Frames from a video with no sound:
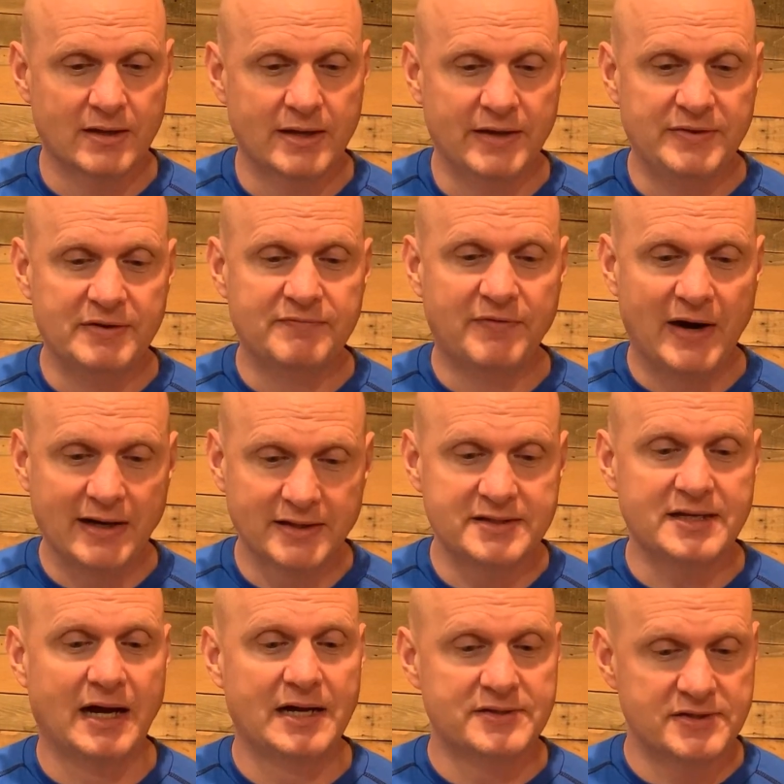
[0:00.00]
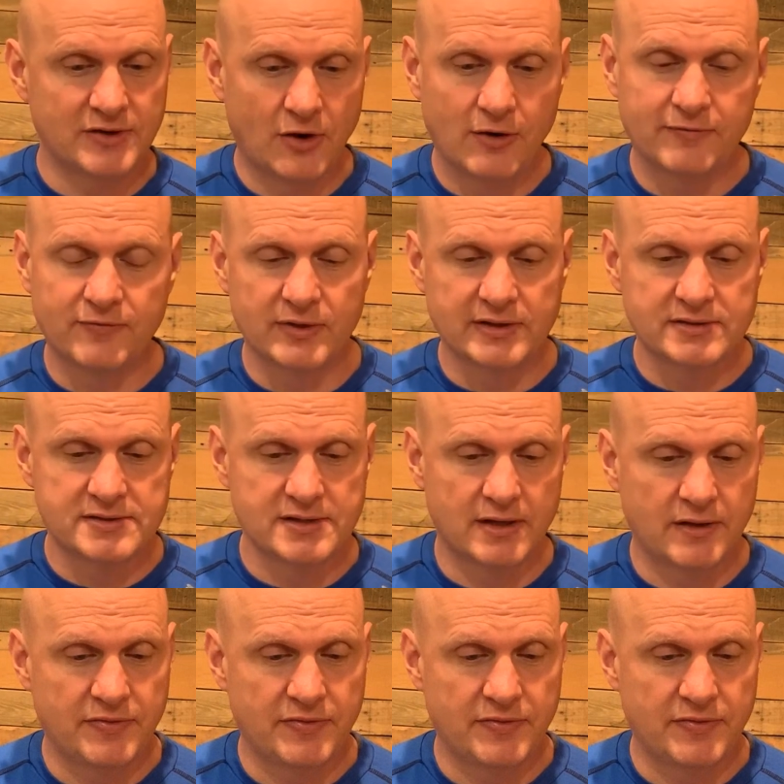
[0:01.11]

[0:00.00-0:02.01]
And then finally, tithes and offerings.